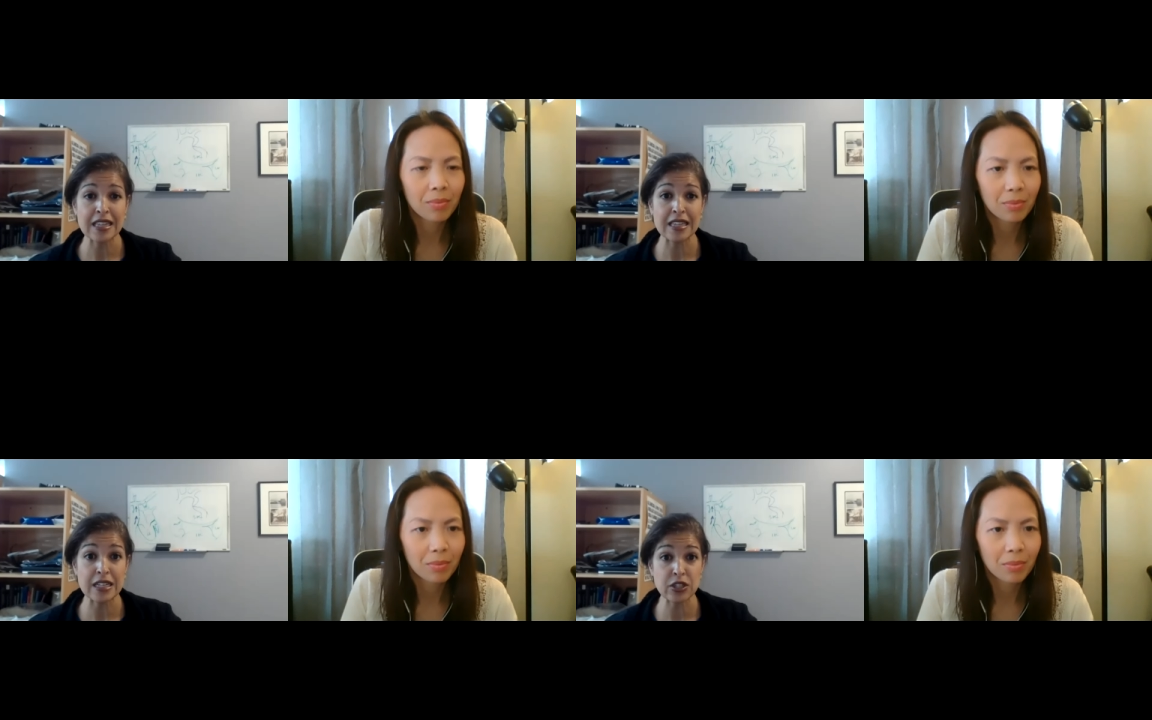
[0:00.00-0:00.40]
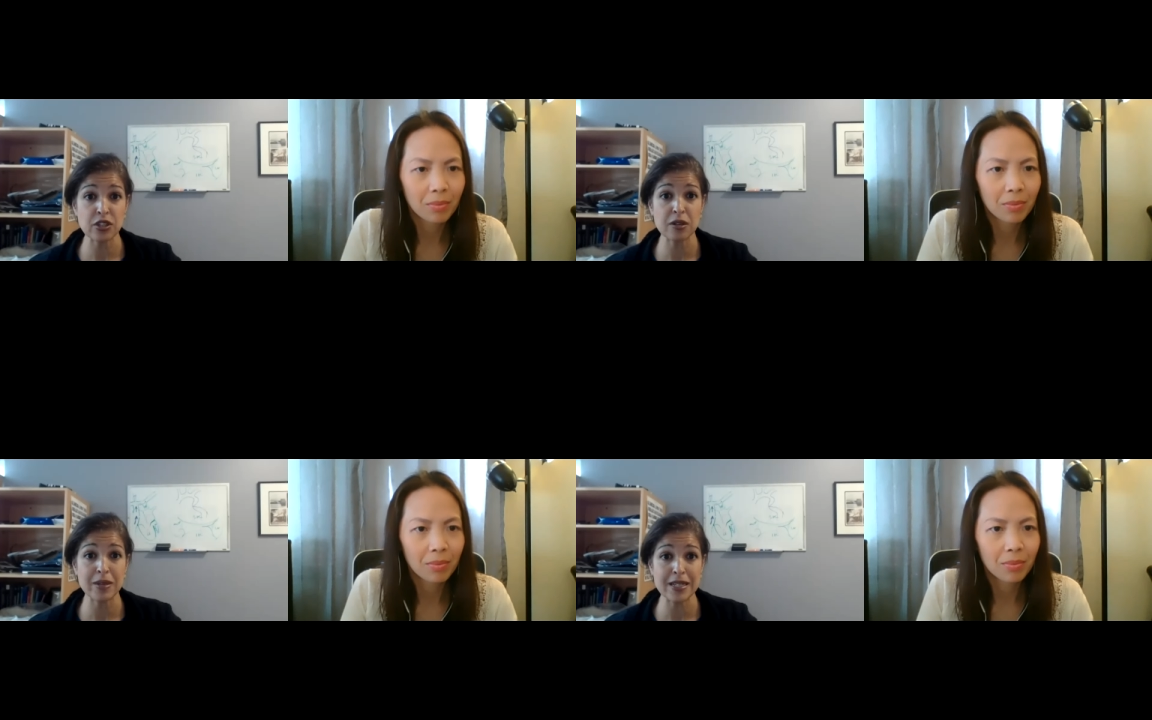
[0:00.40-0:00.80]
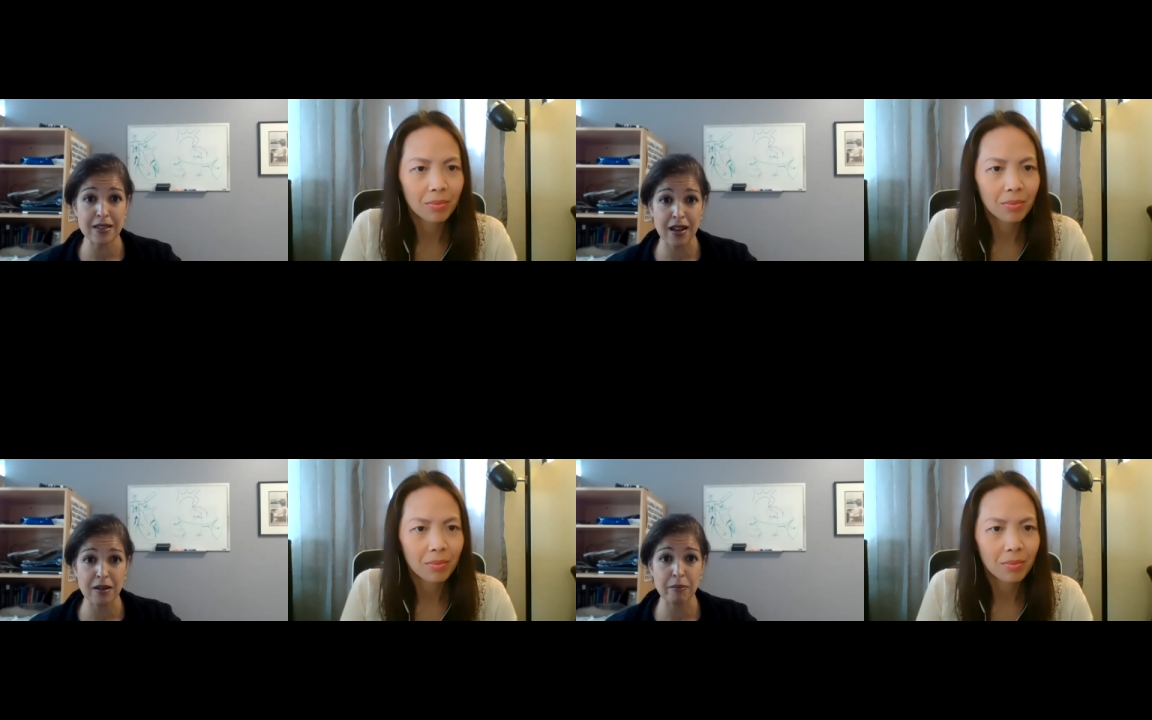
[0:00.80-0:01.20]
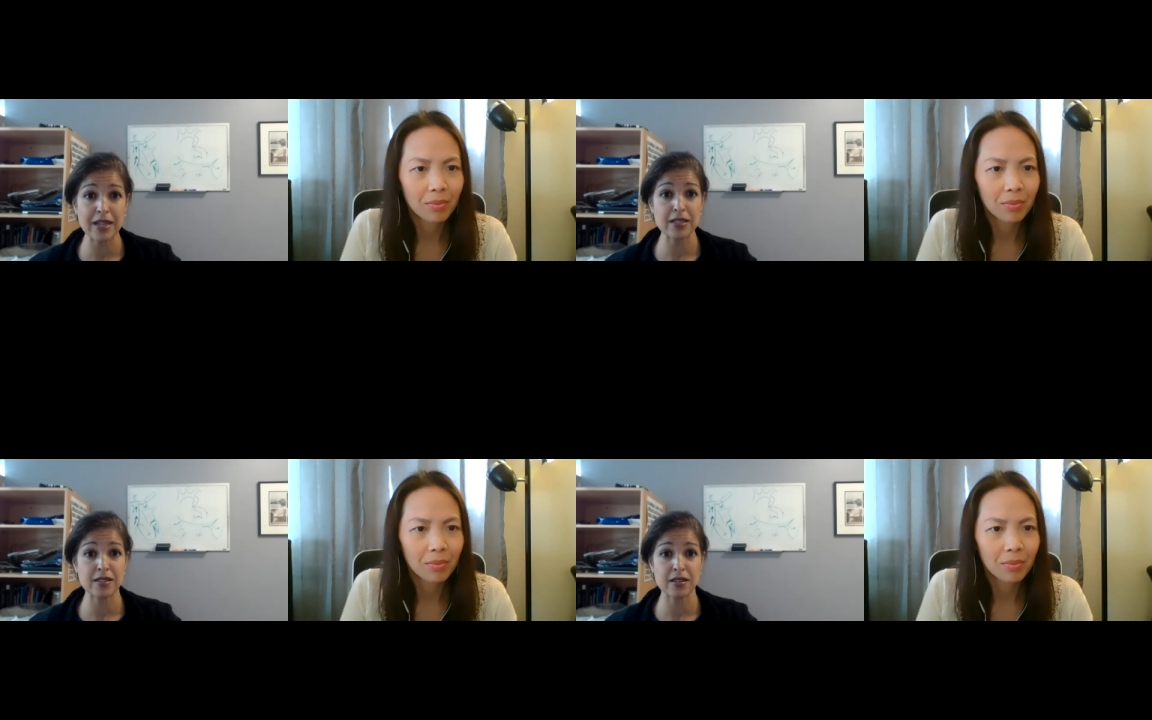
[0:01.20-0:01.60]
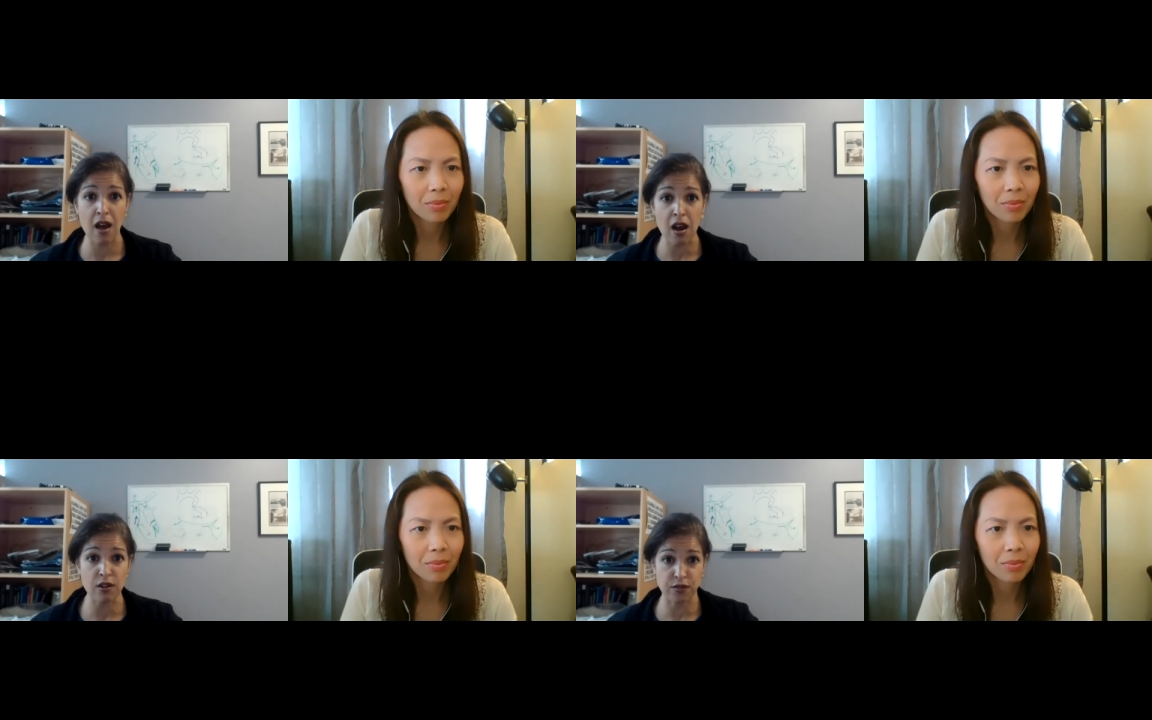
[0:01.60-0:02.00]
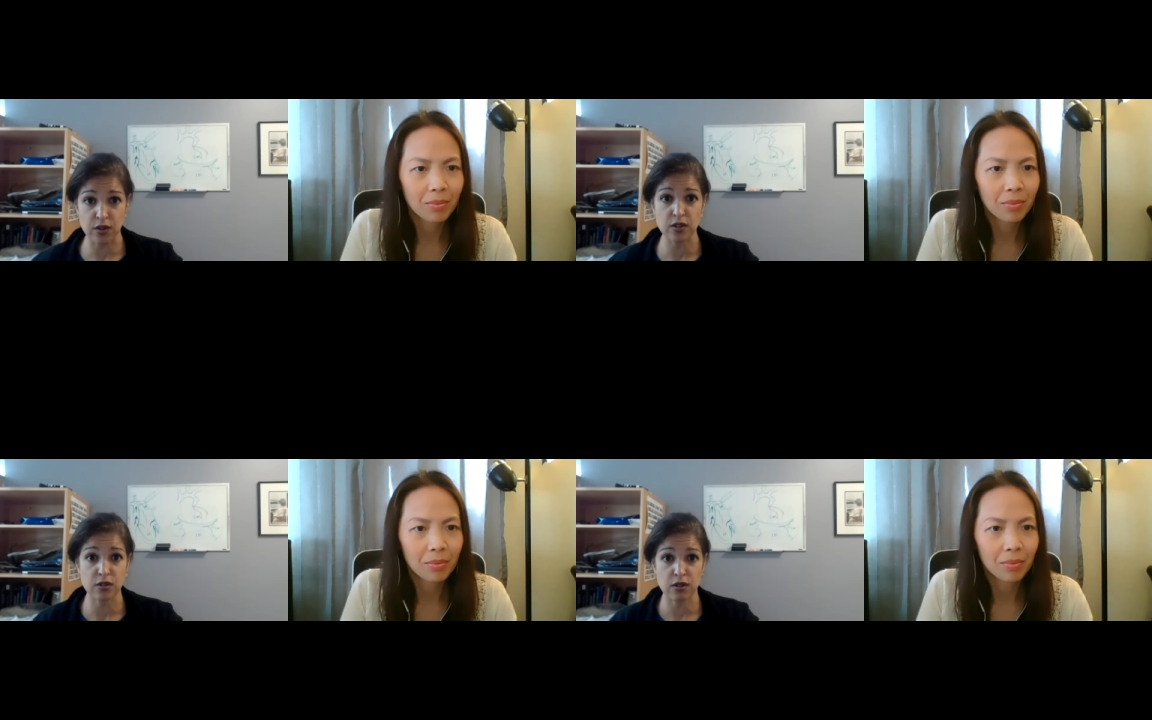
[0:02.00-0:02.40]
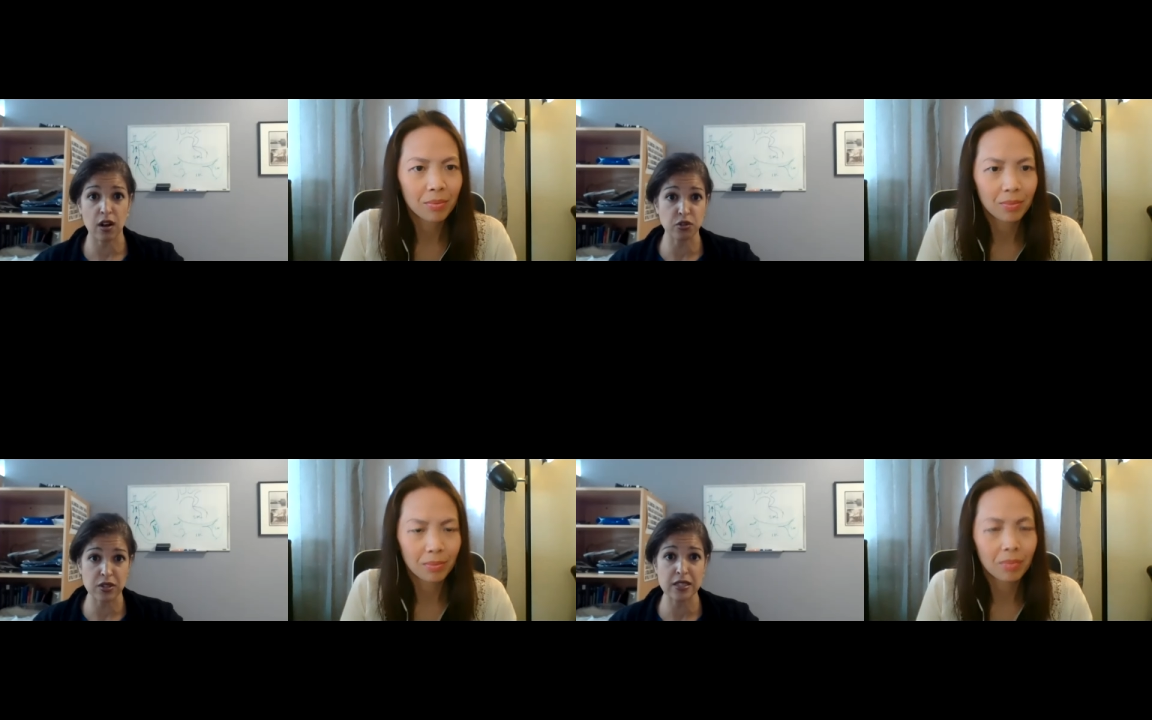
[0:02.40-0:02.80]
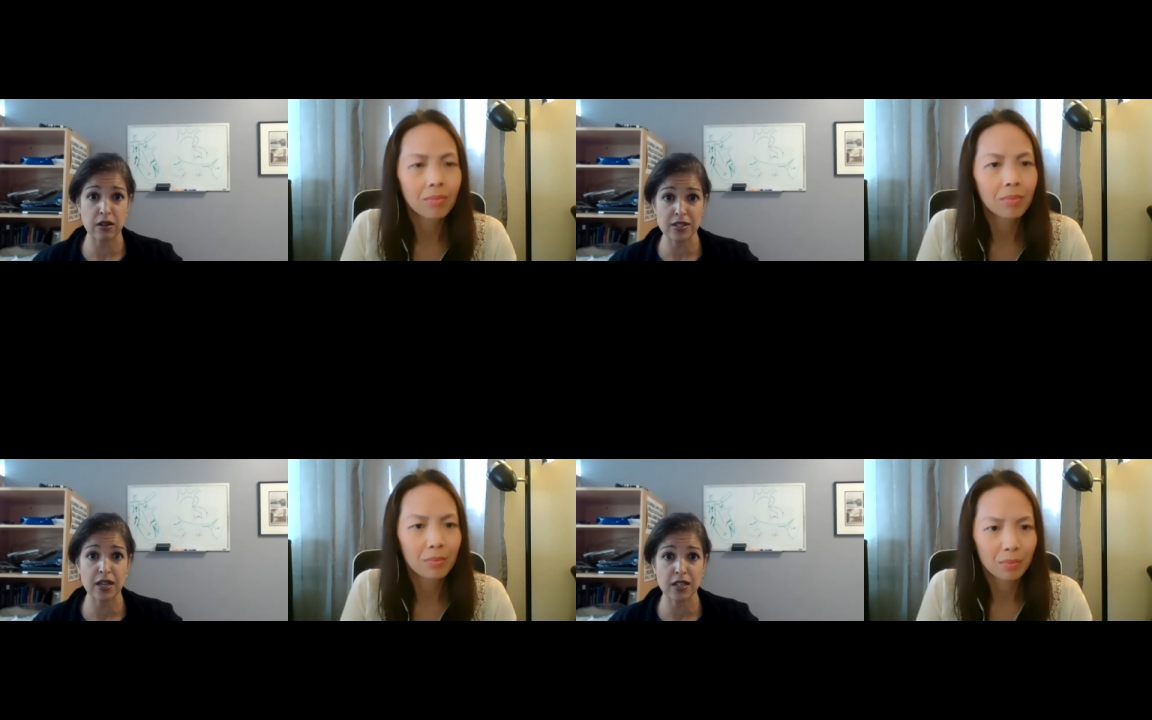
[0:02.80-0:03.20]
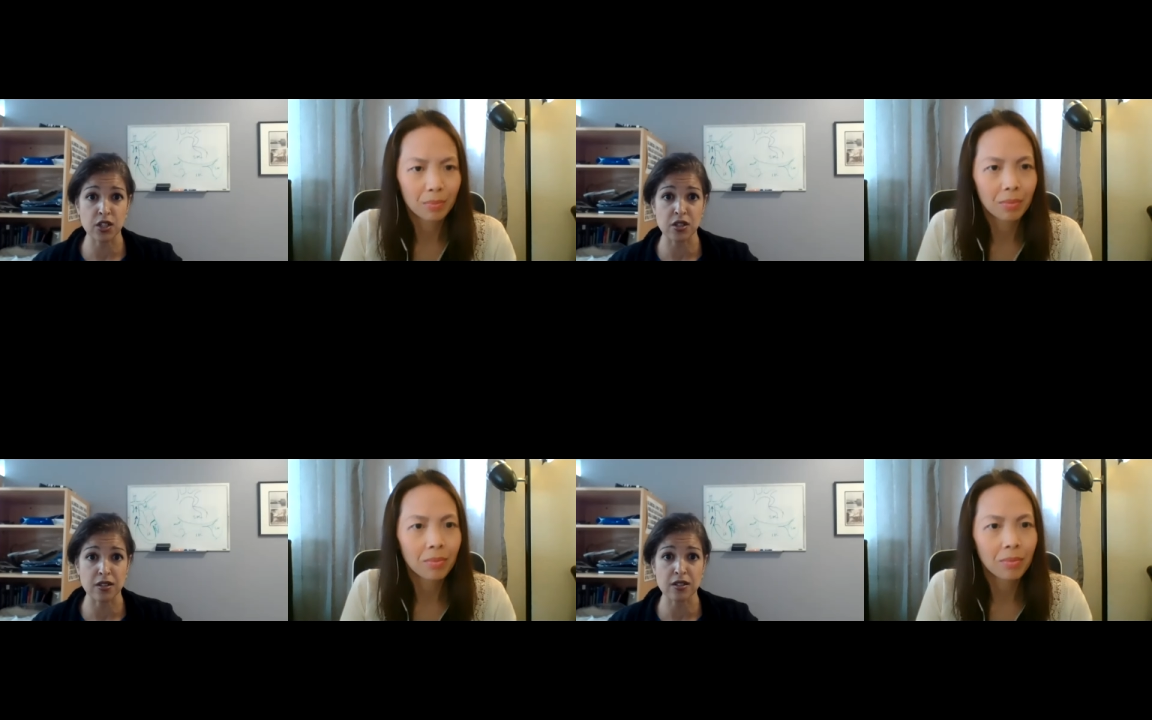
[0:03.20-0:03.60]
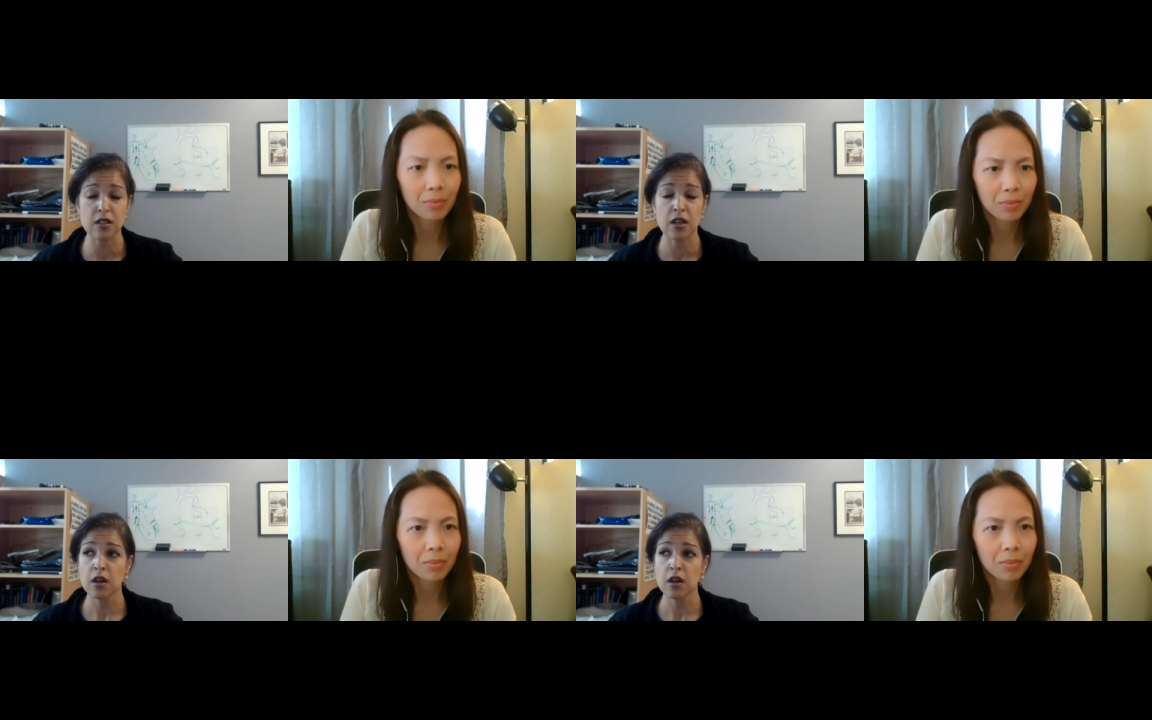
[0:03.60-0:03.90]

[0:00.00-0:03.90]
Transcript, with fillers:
Speaker 1: These should be done by sonographers or ultrasound technicians